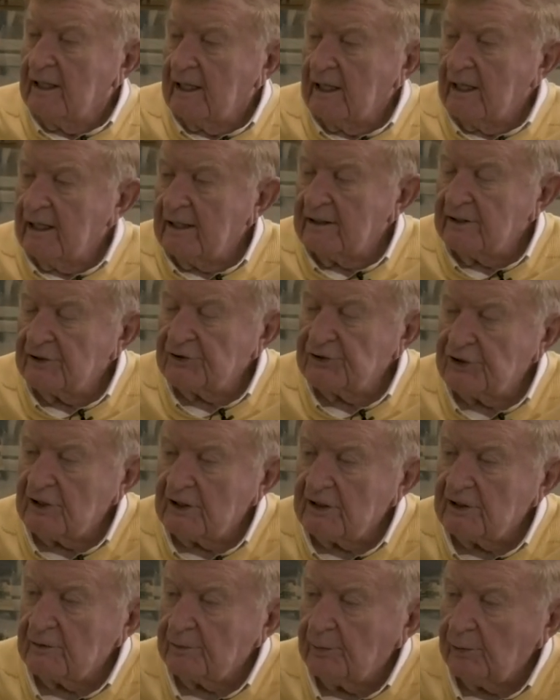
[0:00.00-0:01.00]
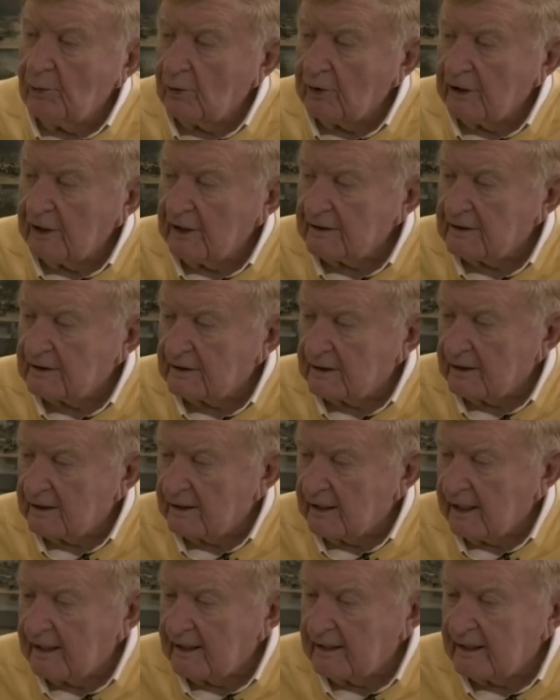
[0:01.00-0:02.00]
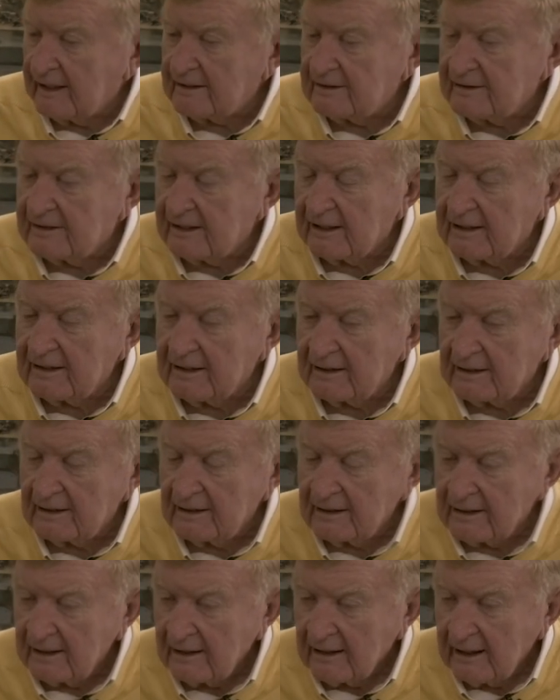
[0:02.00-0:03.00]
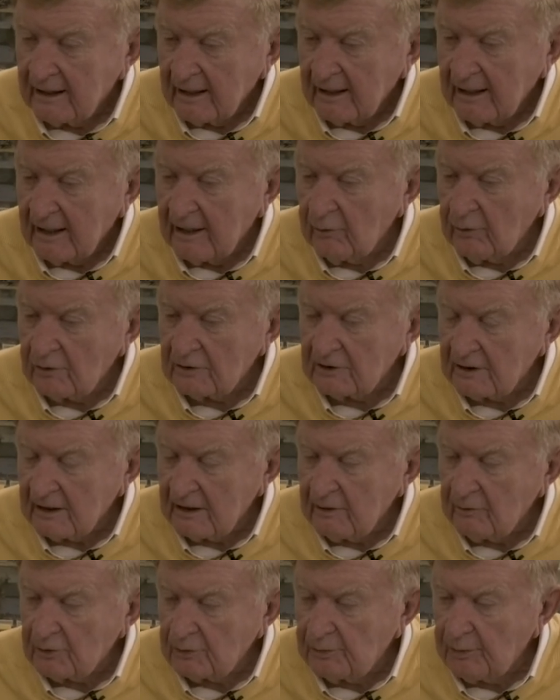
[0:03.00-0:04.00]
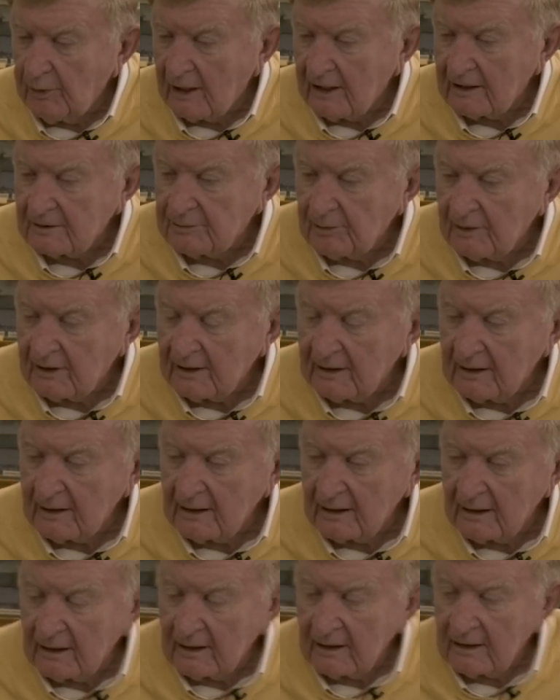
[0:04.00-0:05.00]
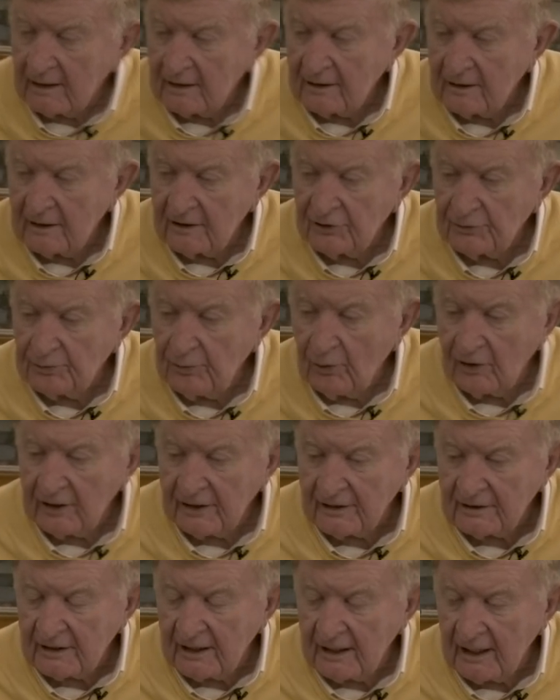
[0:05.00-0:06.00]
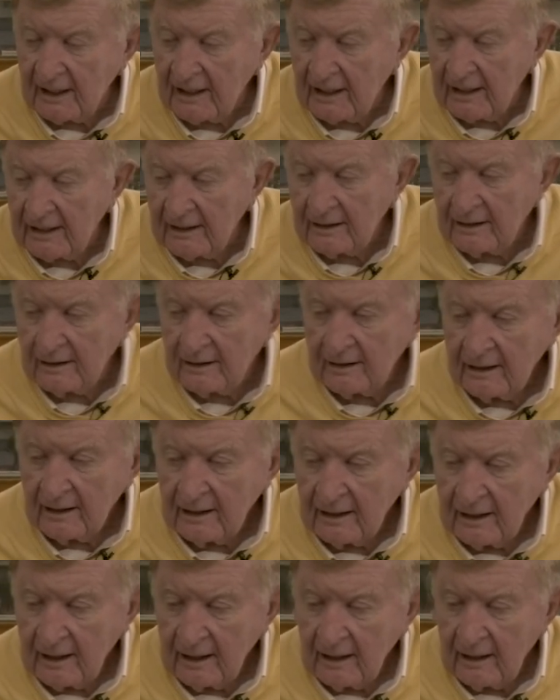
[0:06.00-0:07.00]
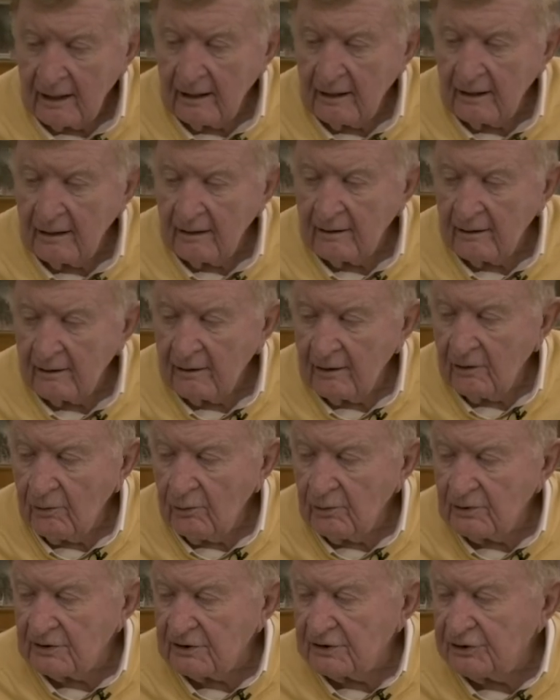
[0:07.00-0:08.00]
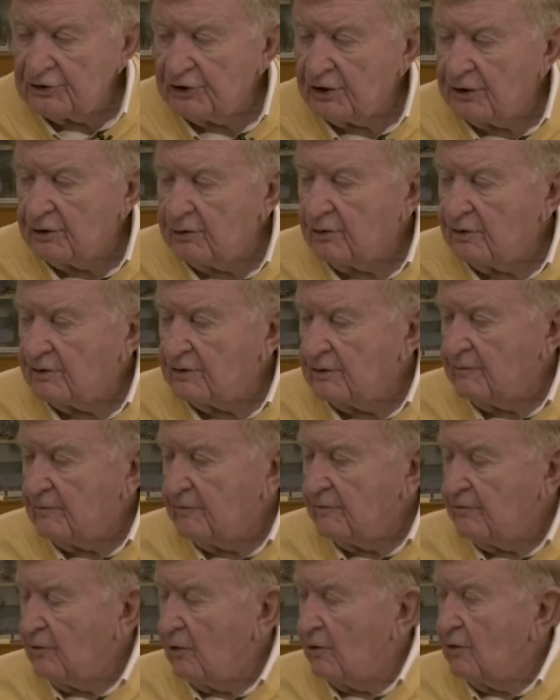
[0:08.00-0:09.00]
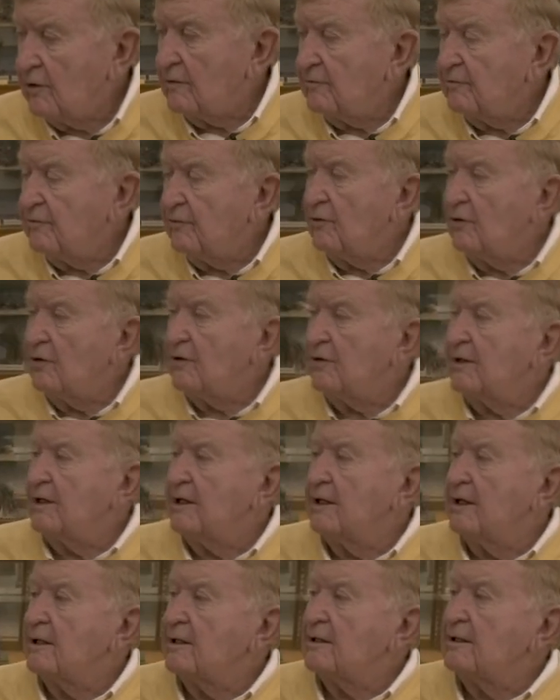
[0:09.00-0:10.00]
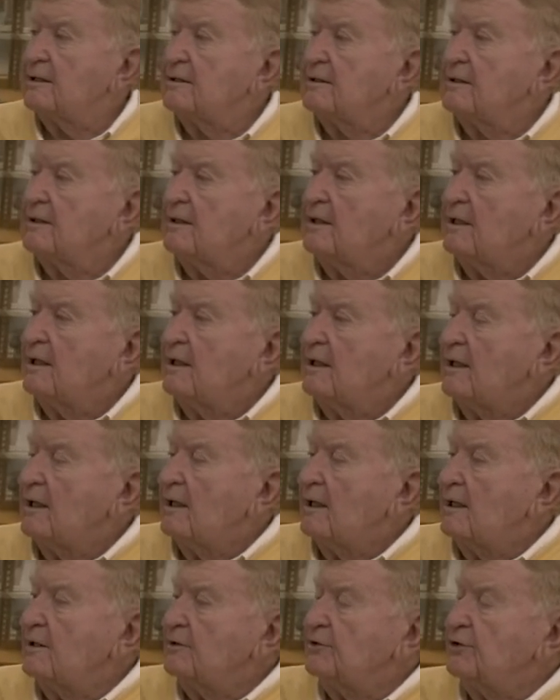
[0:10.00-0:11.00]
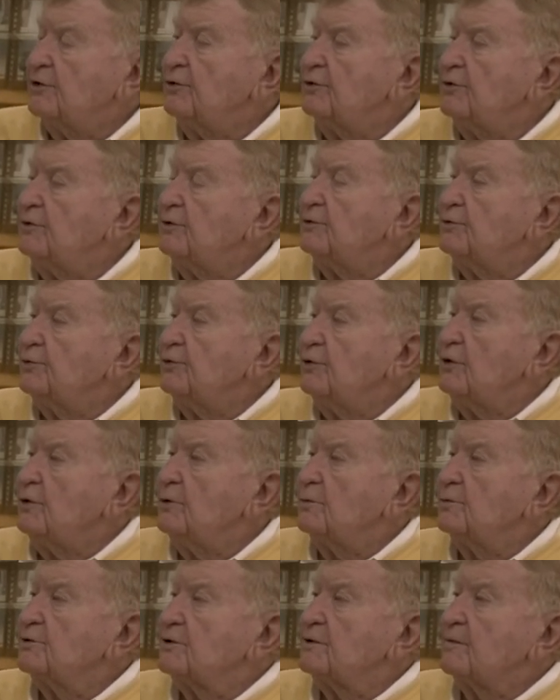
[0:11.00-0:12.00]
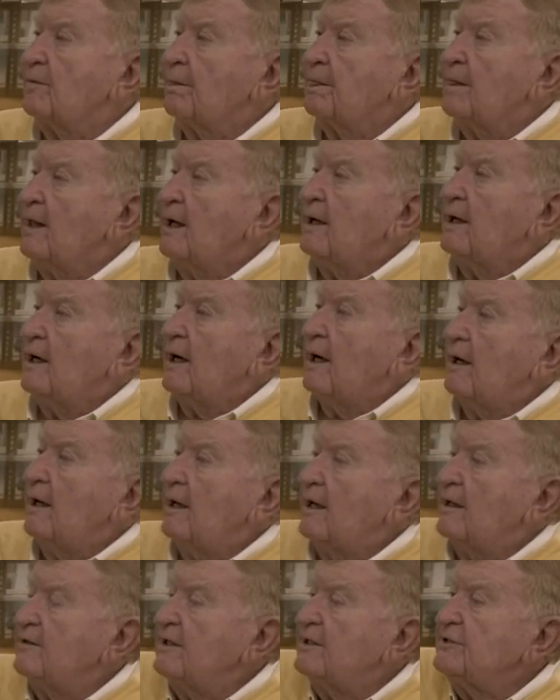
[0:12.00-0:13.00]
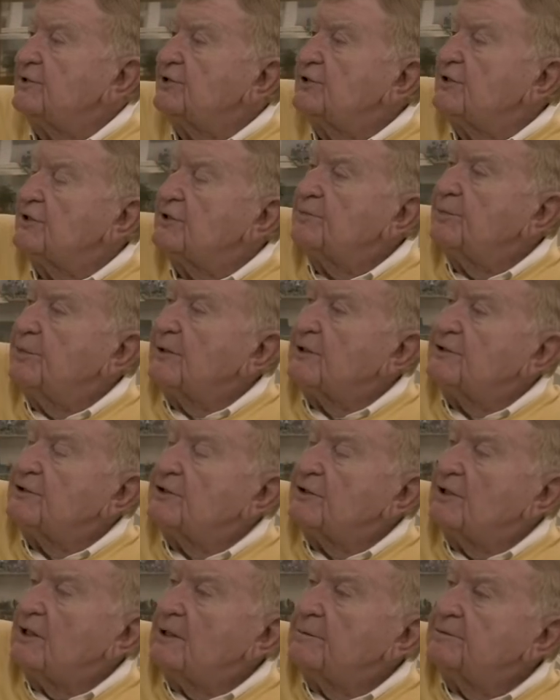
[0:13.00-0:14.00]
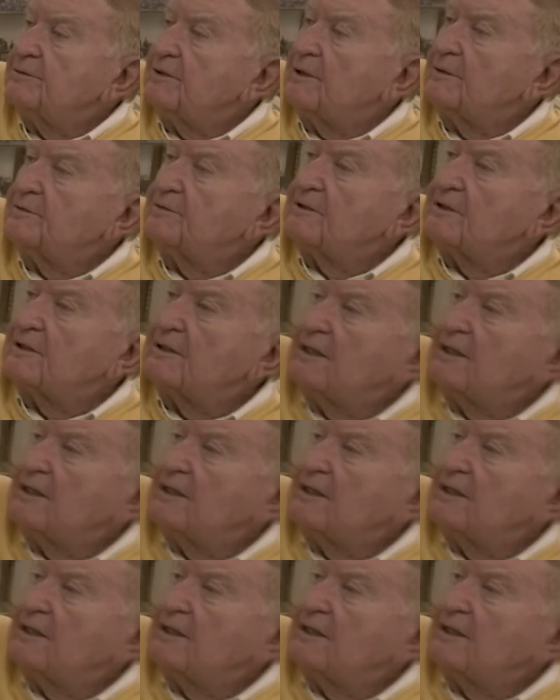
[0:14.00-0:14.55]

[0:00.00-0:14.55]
in the siege of Port Hudson. And they said that he was, he was possibly the, the smartest guy uh, who was a general for, for the uh, uh Union troops. Uh, this is his picture up, up to